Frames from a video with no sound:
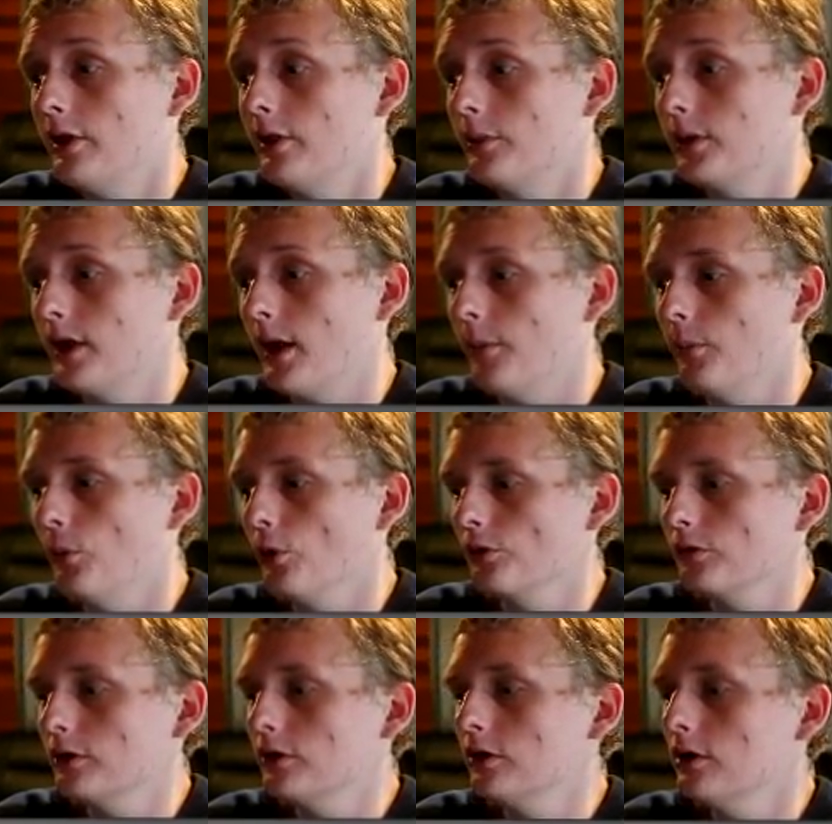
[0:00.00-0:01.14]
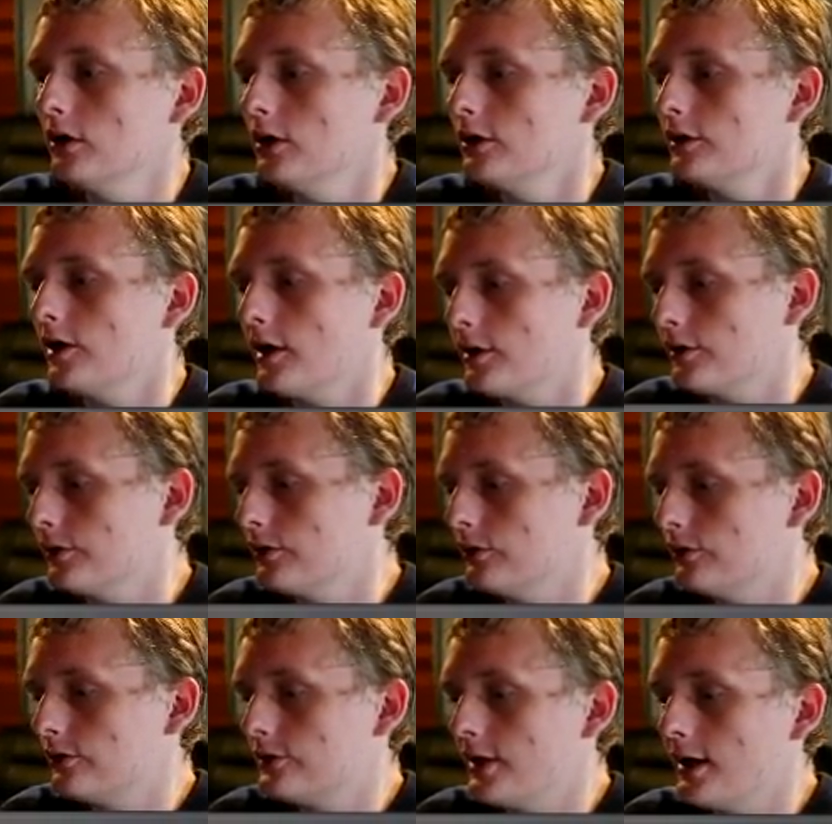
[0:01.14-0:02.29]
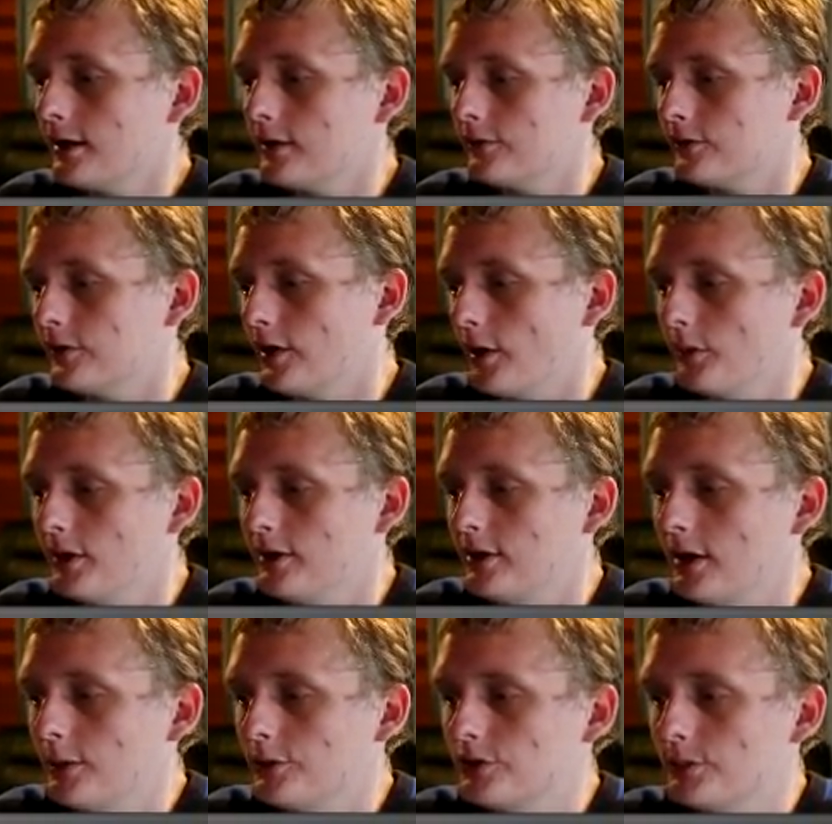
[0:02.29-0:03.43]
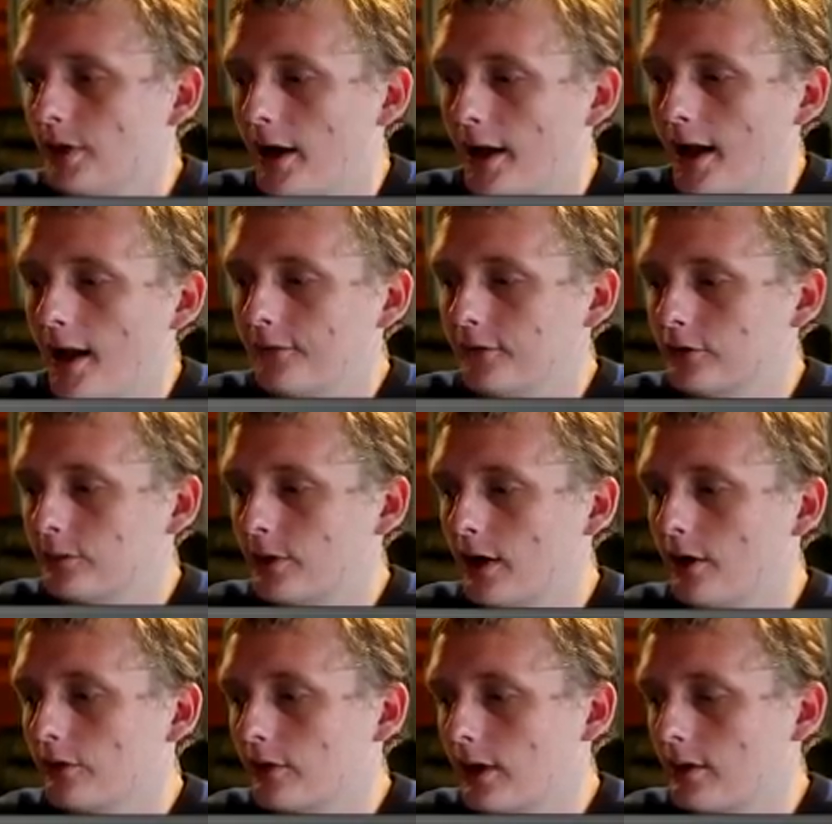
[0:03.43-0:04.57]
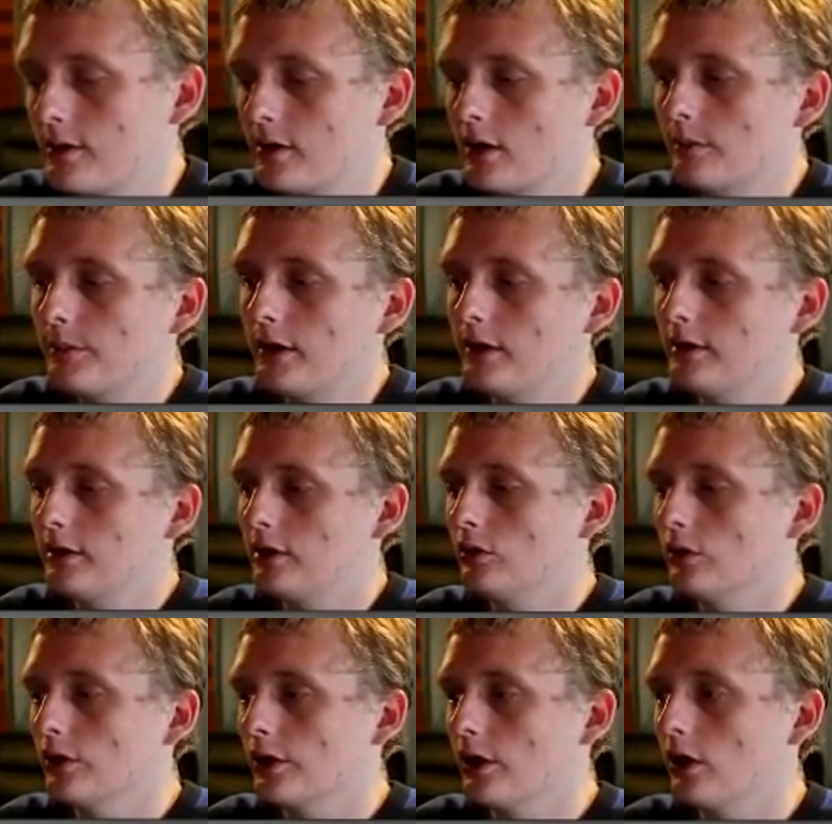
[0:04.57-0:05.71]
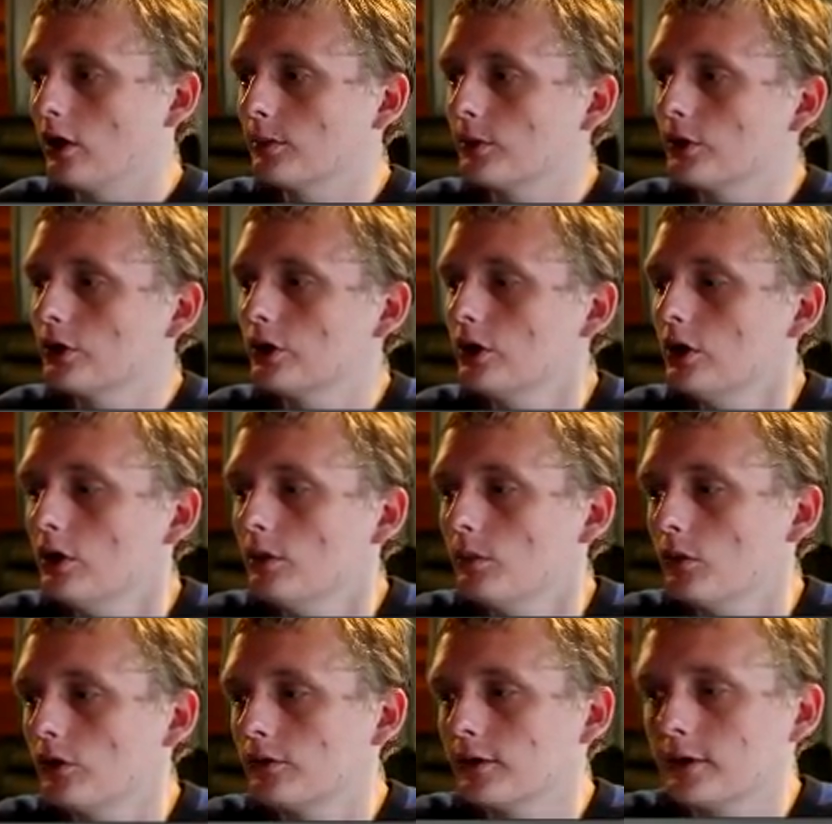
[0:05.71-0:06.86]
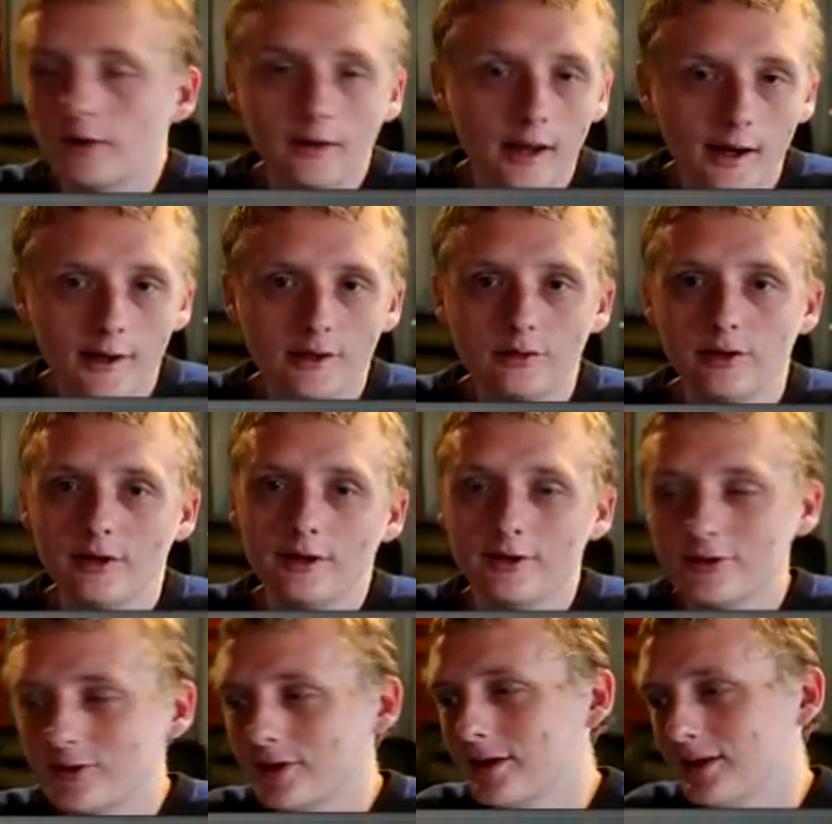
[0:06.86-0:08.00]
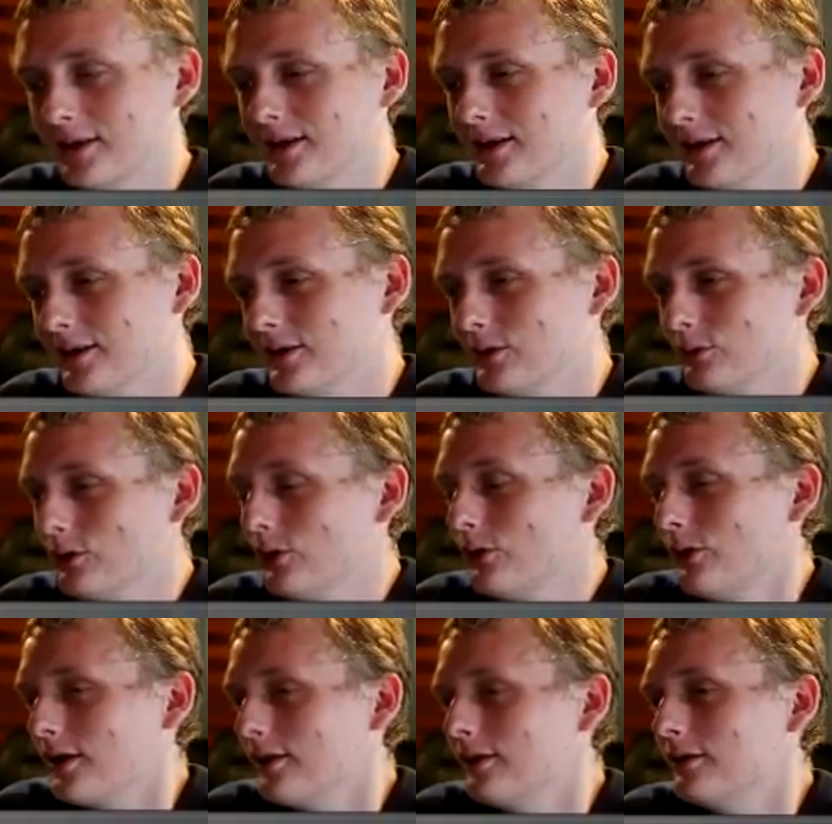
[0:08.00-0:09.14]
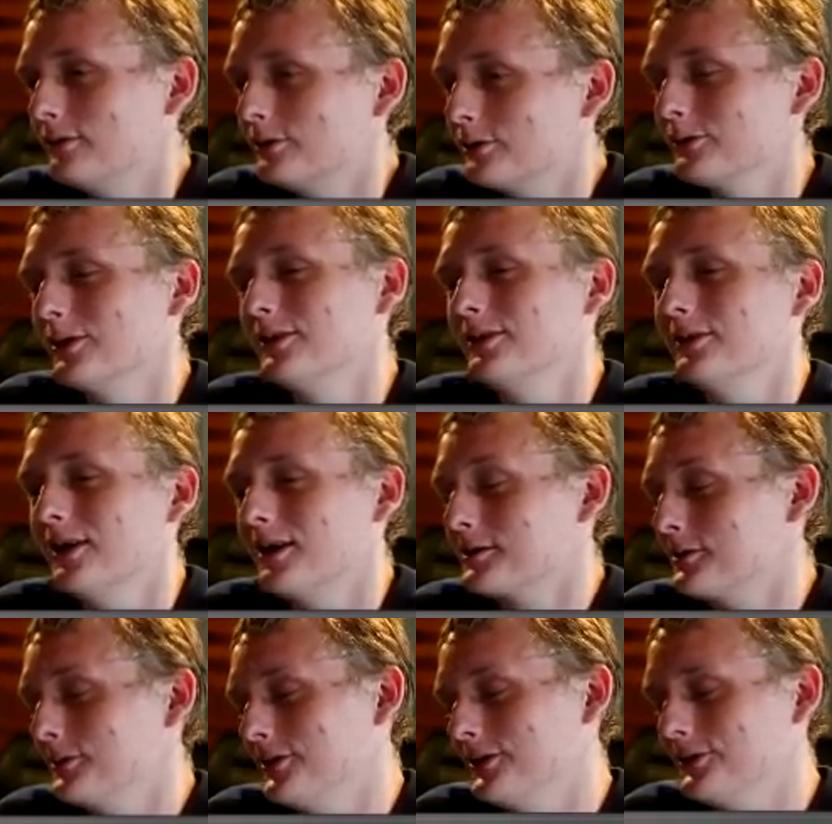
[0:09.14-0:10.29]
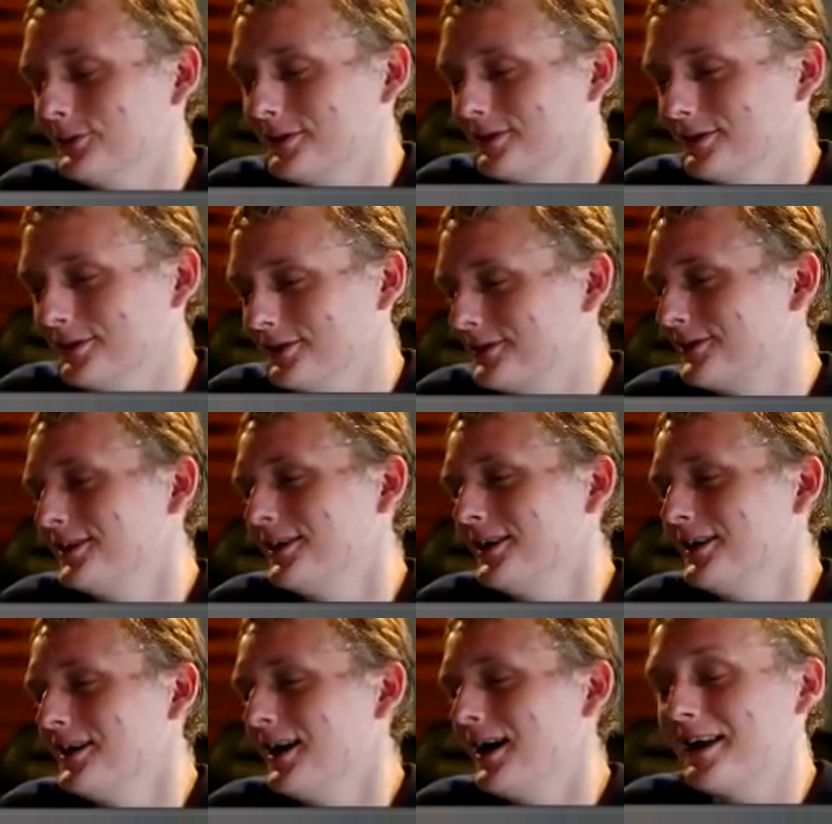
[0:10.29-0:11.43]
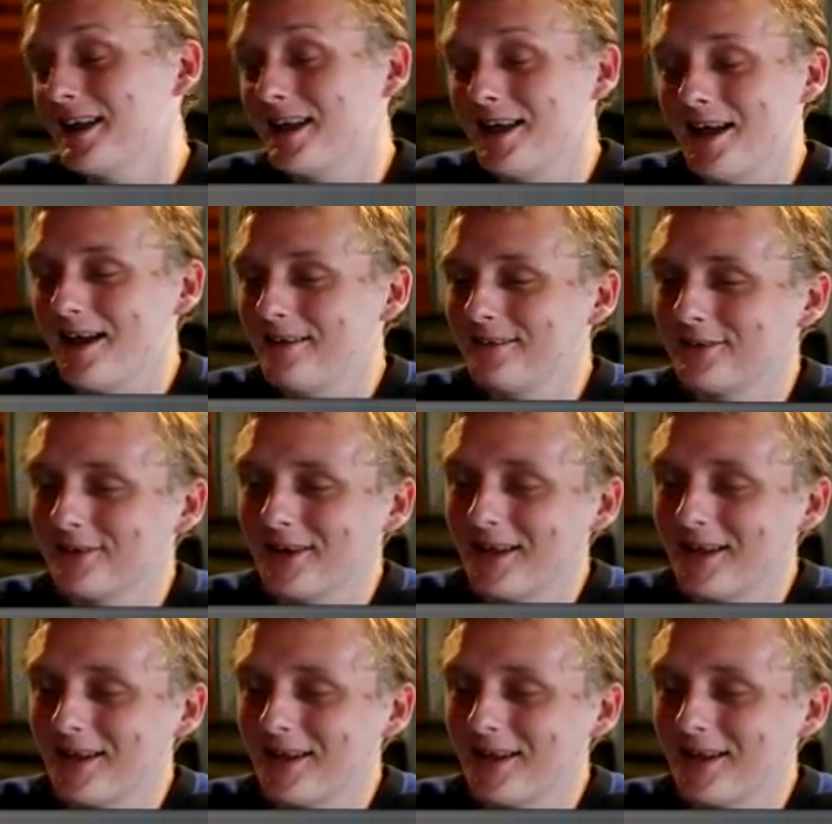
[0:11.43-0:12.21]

Then we got Morvid. Toggle units lock. If it's an enemy, damage it by half its power, rounding up and ignoring armor. Morvid, the lock unit, is great, and you know I love to run lock units because I hate having